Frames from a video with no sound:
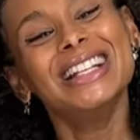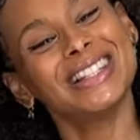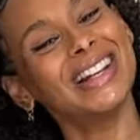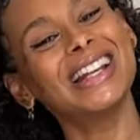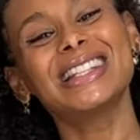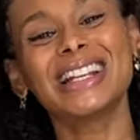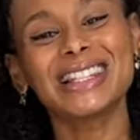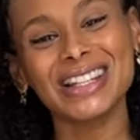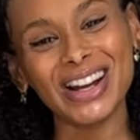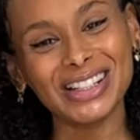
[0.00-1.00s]
So let's get
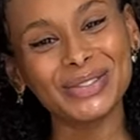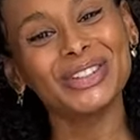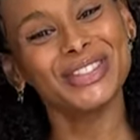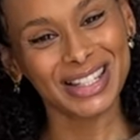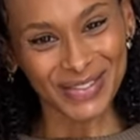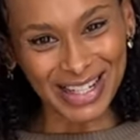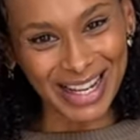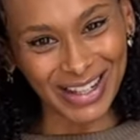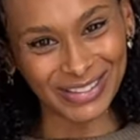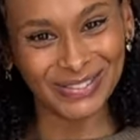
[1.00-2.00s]
started with this video.